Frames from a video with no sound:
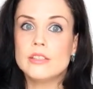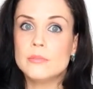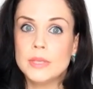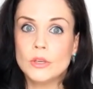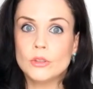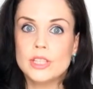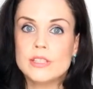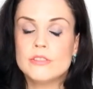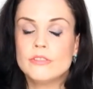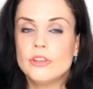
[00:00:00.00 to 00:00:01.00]
to be
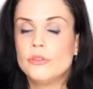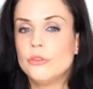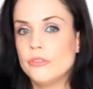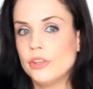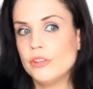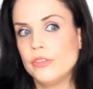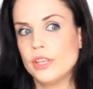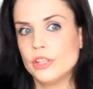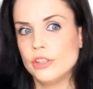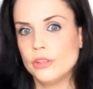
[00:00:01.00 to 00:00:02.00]
honest, the first
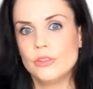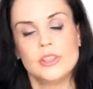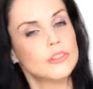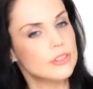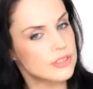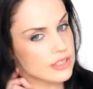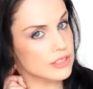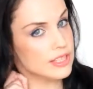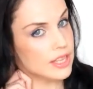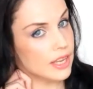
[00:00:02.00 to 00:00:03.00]
thing I noticed, because as I
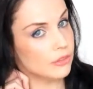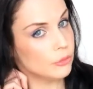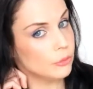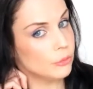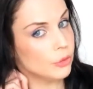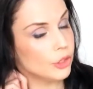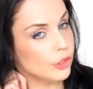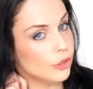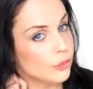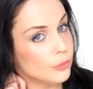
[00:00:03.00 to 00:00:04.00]
said,
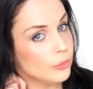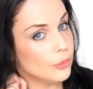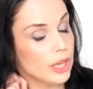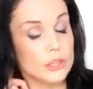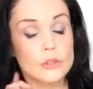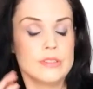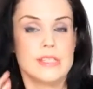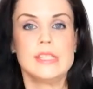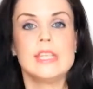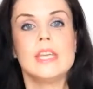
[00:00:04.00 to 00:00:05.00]
I couldn't
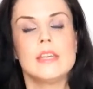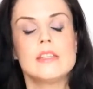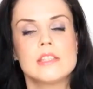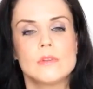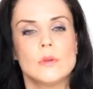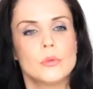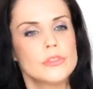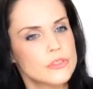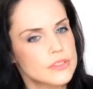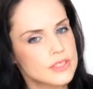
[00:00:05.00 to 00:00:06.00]
see it, so it
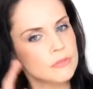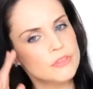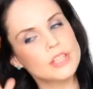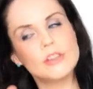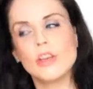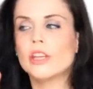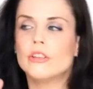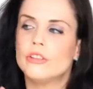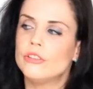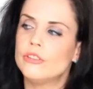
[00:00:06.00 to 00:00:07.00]
wasn't something that I
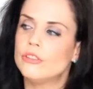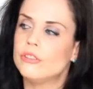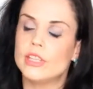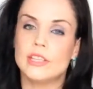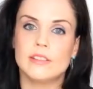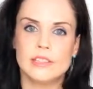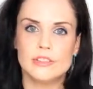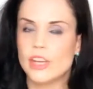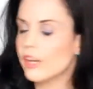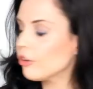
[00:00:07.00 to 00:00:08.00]
could
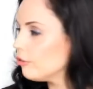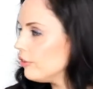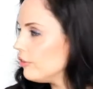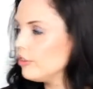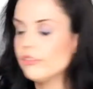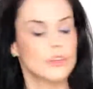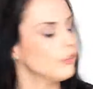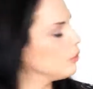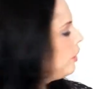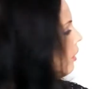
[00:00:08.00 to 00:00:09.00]
easily check, or even if I
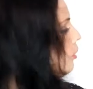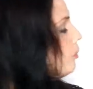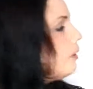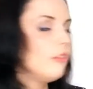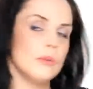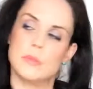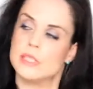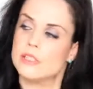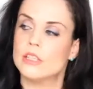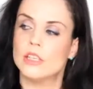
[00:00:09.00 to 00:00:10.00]
was looking in the mirror,
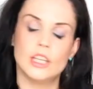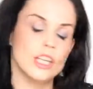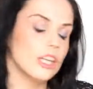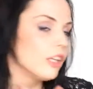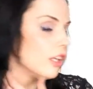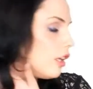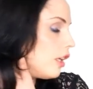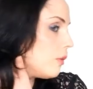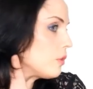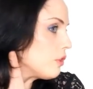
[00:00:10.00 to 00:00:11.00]

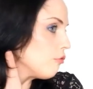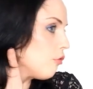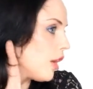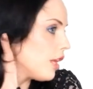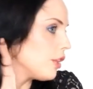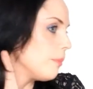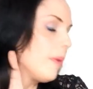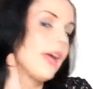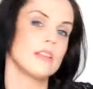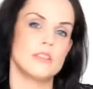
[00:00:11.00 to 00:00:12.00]
it was right at the
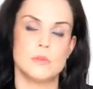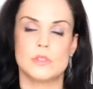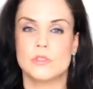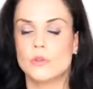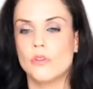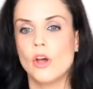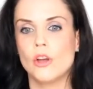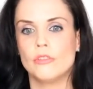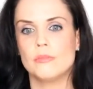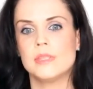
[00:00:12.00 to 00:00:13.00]
back, so it was sort of
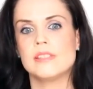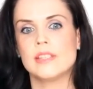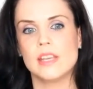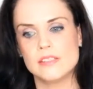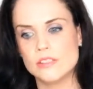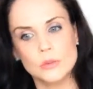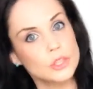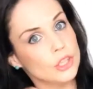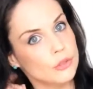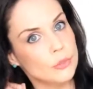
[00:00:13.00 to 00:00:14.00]
hard for me to get to, and
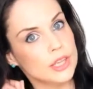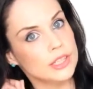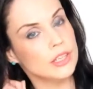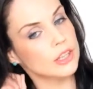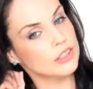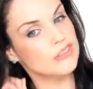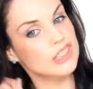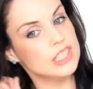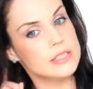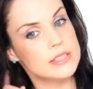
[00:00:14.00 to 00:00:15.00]
the only way I could
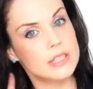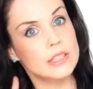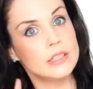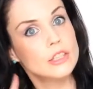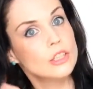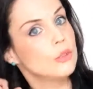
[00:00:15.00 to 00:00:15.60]
really see it